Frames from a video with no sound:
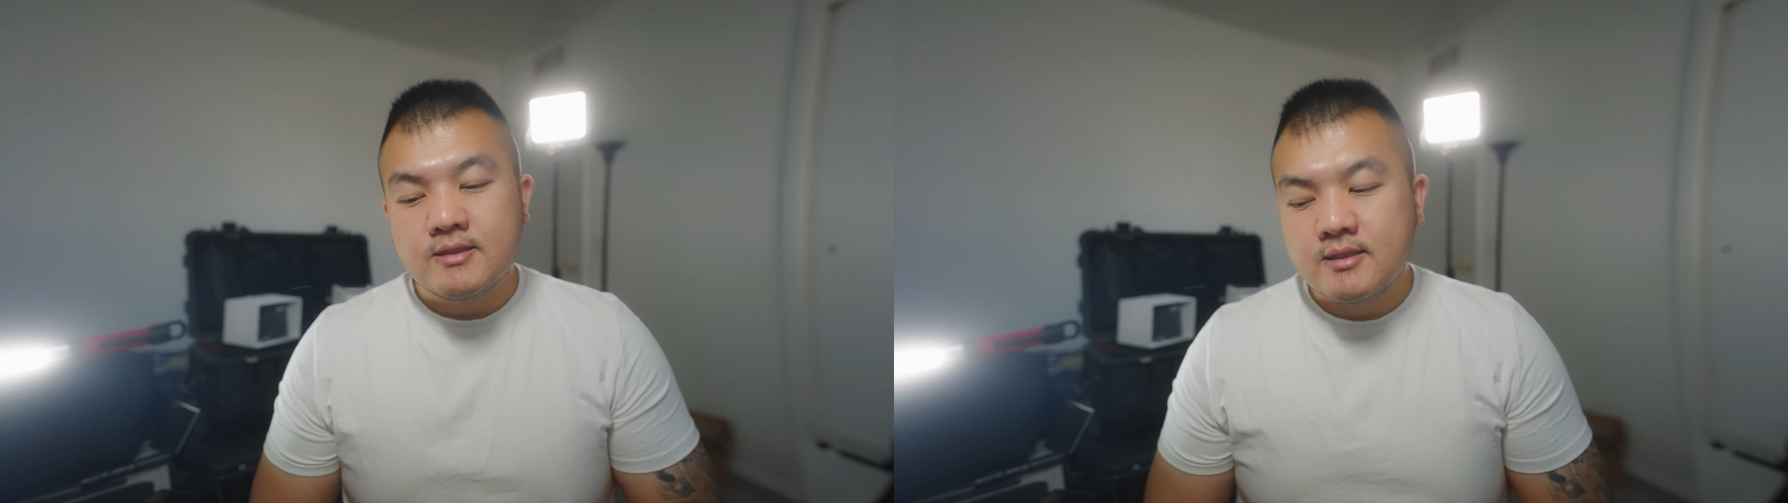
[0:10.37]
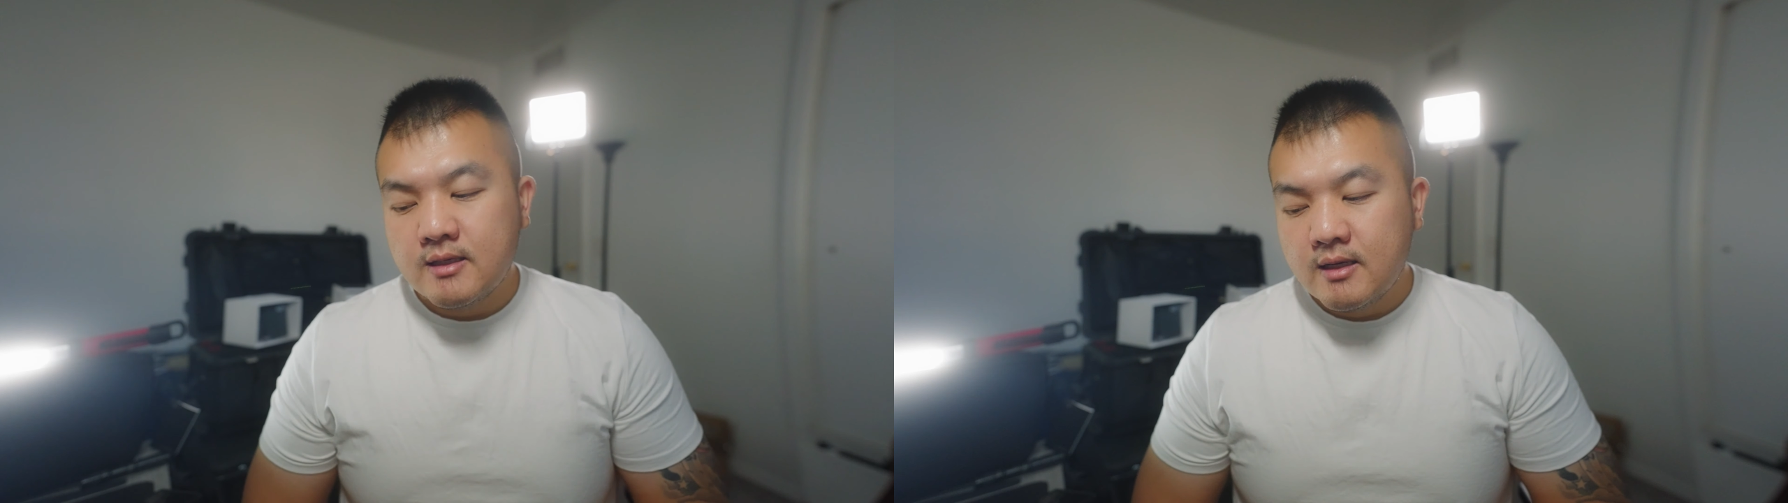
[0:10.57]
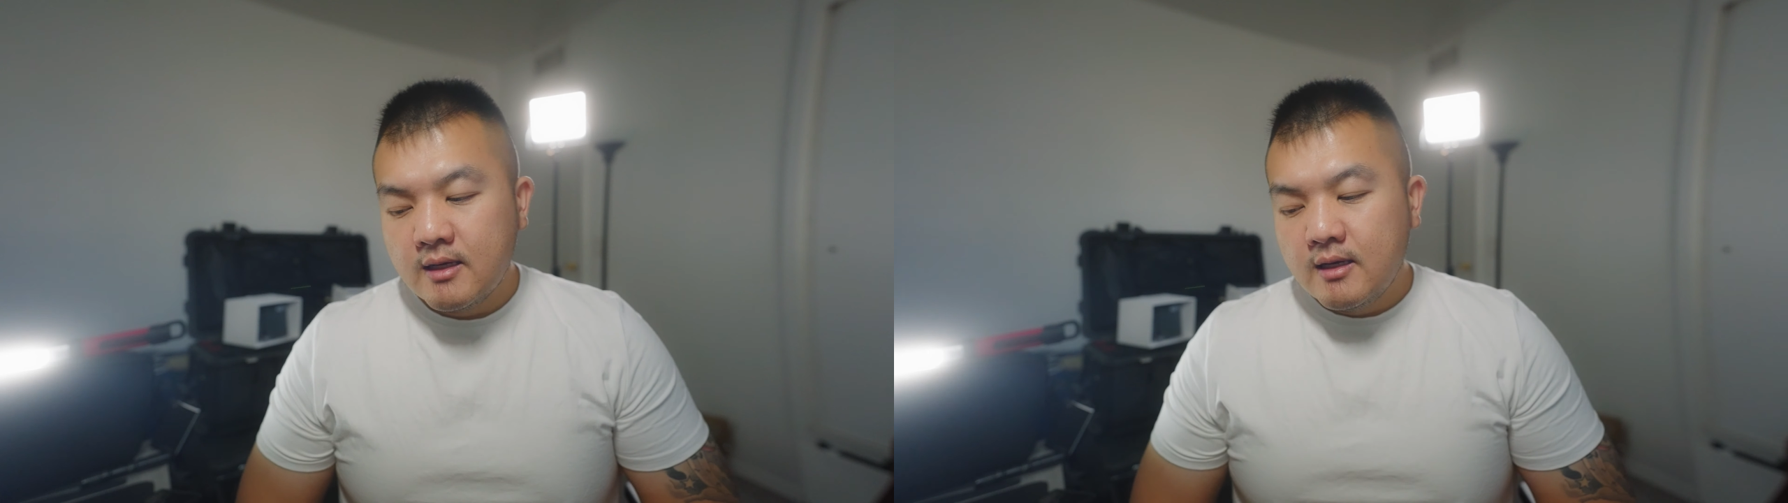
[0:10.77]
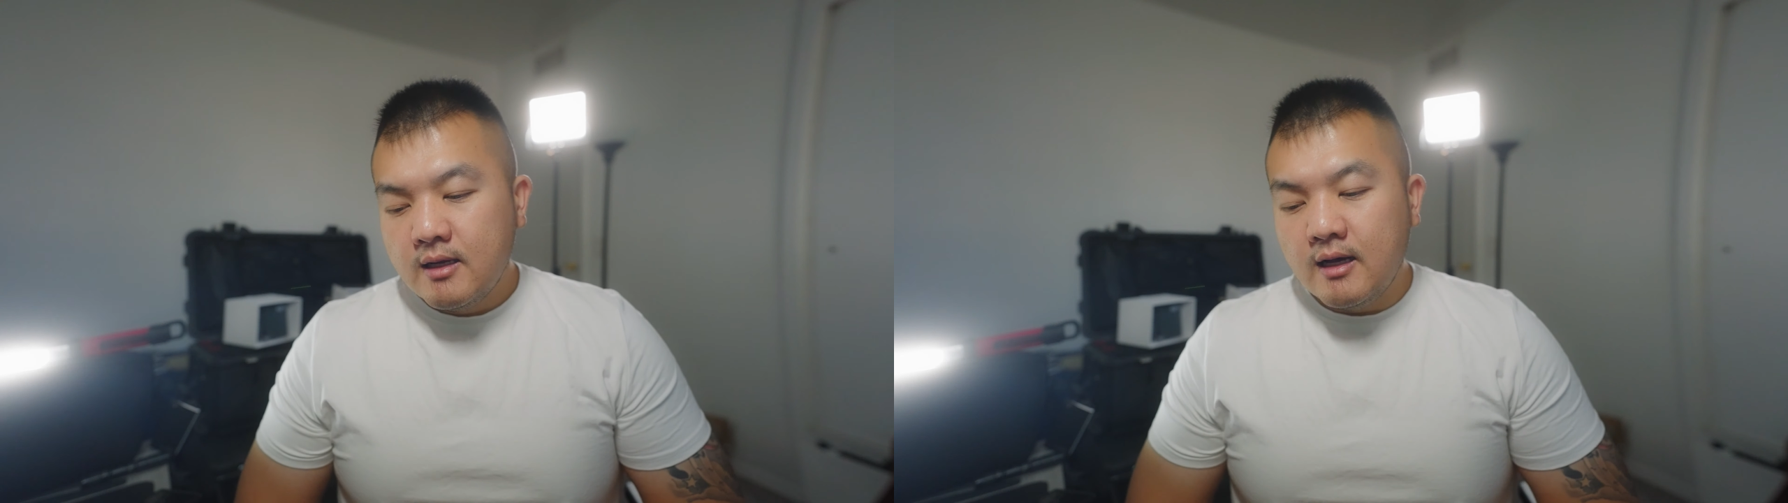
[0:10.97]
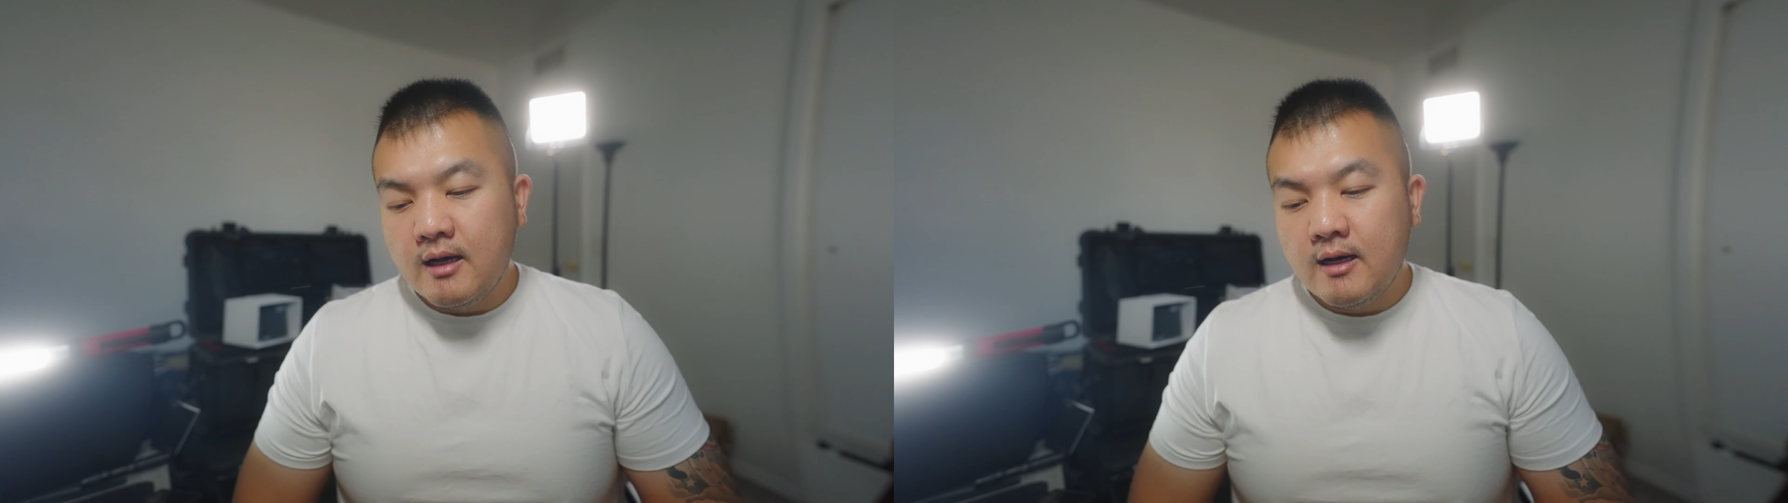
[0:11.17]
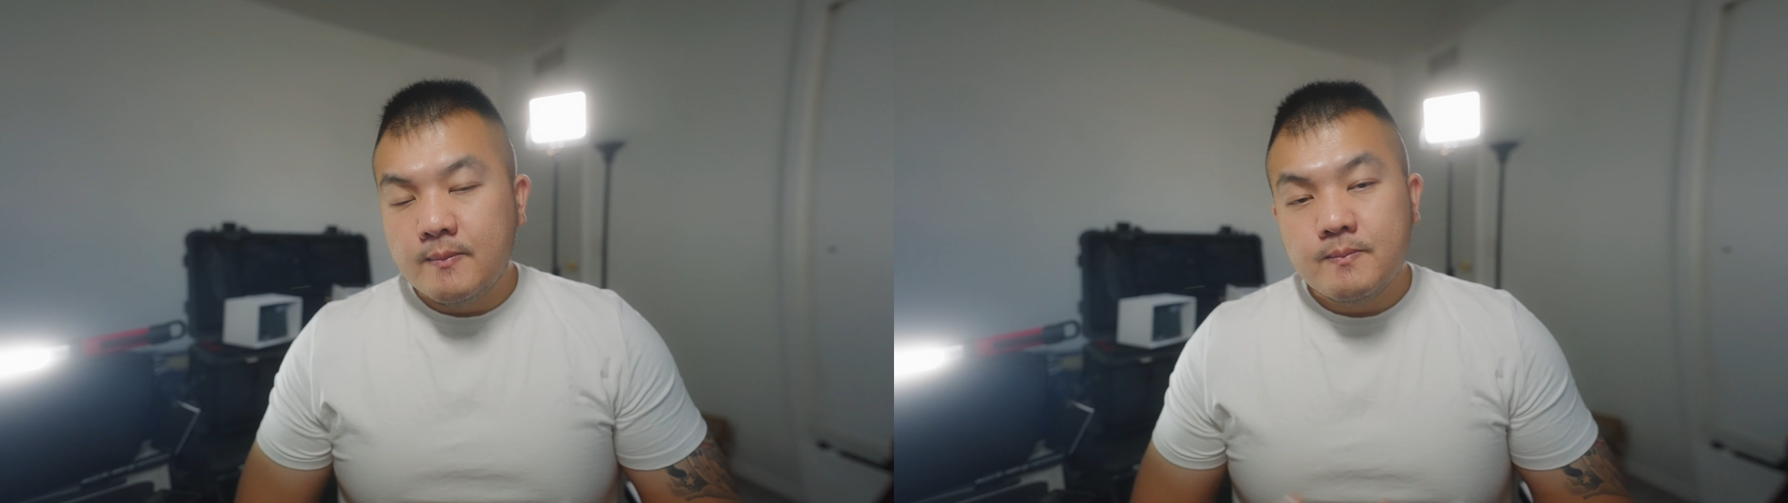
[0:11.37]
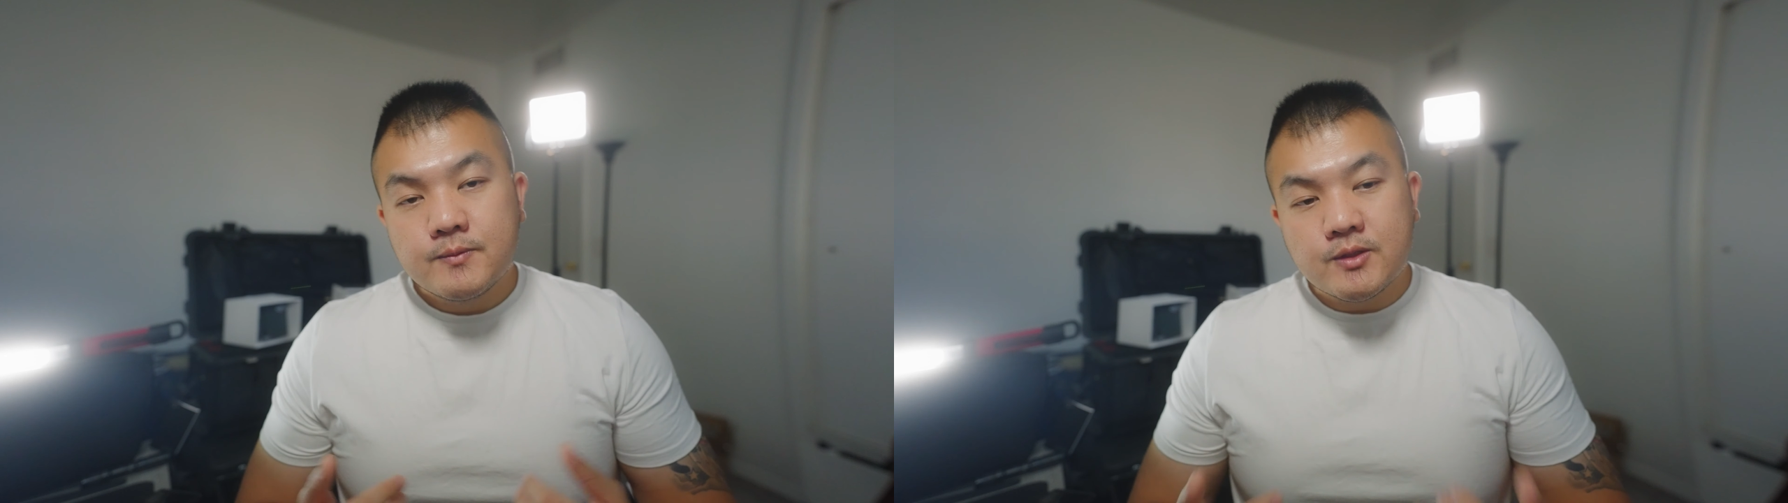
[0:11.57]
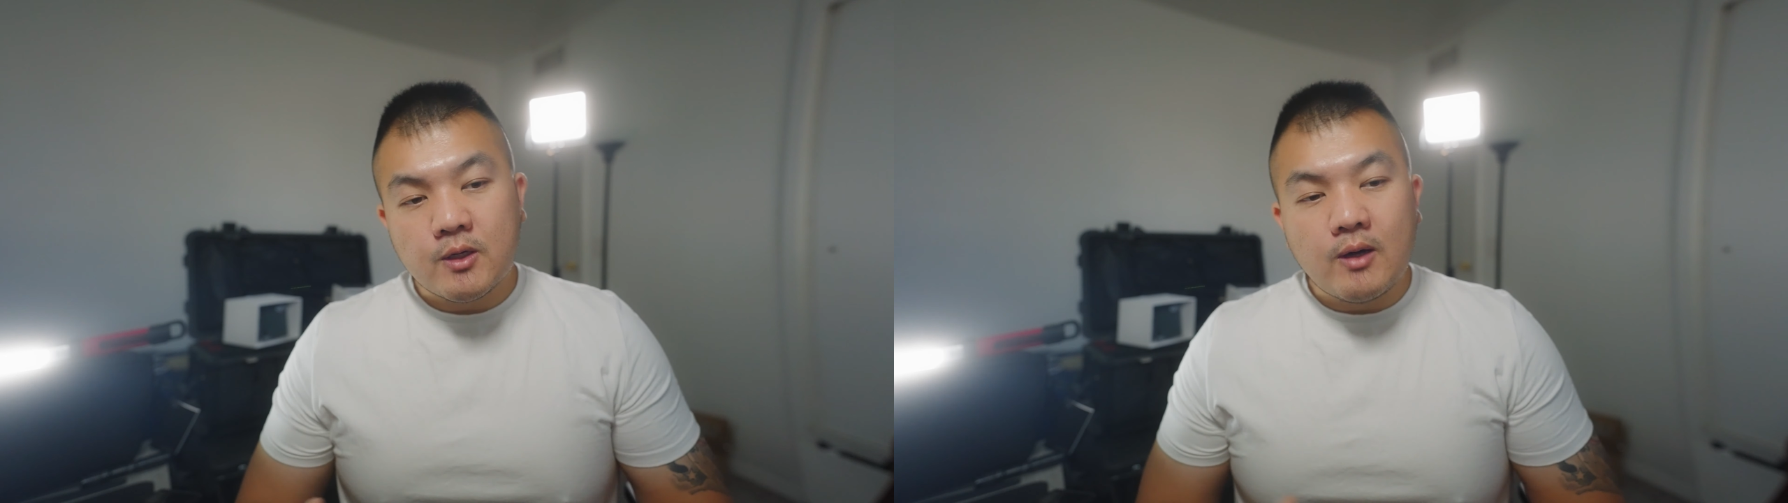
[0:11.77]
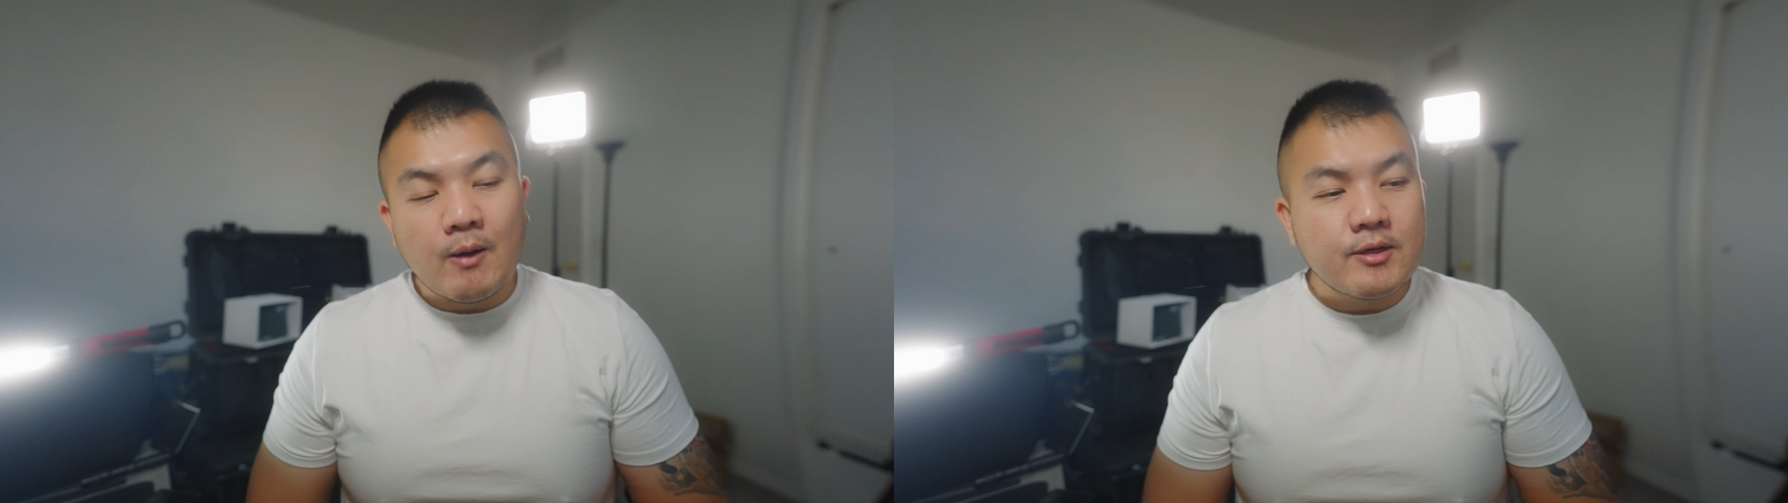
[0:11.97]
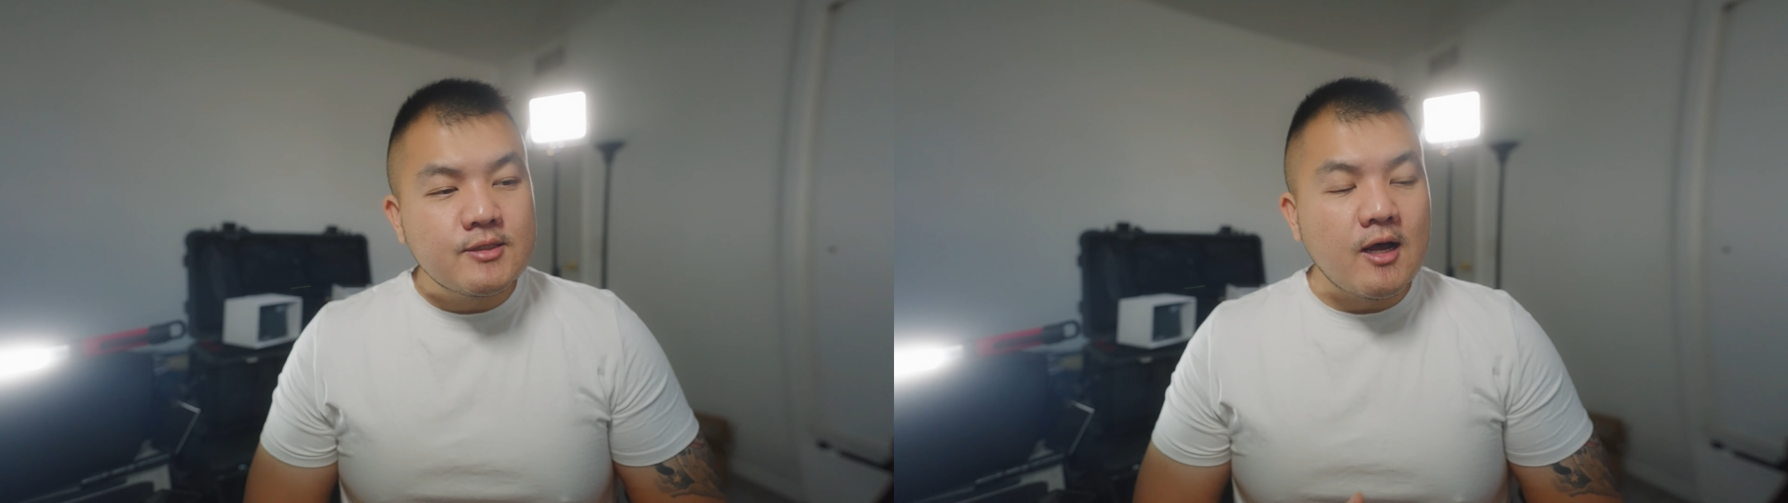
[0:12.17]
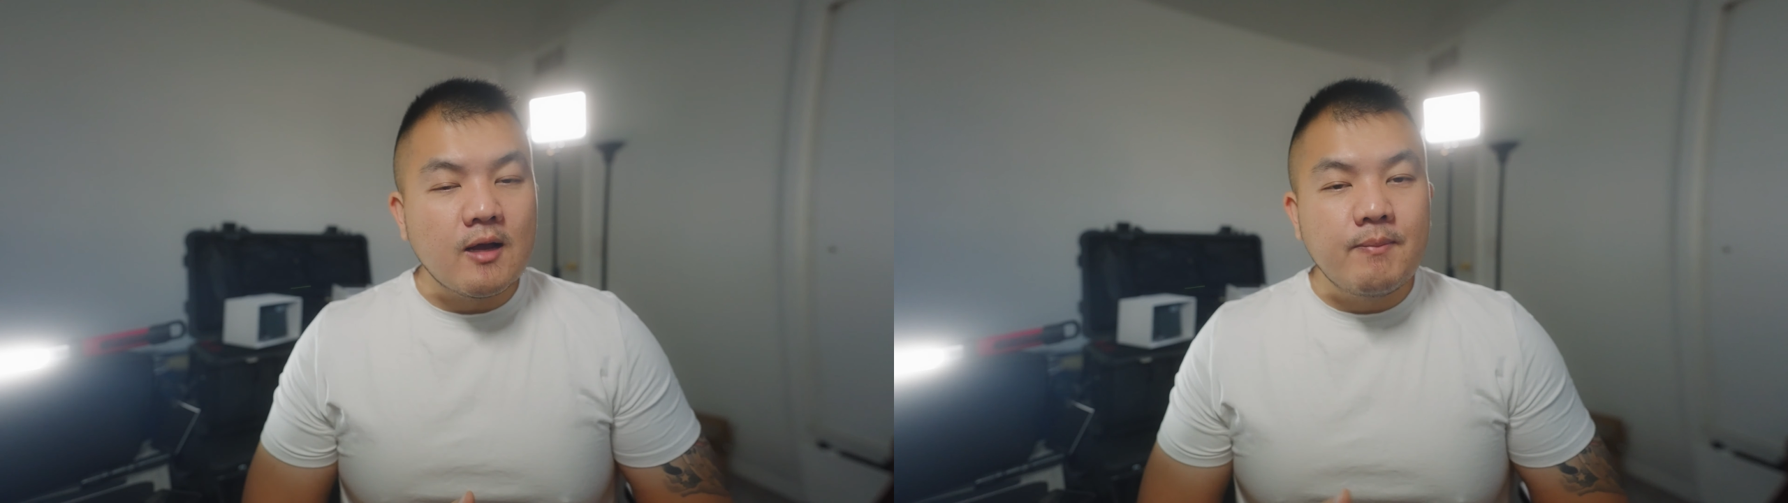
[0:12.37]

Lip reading: So I want to talk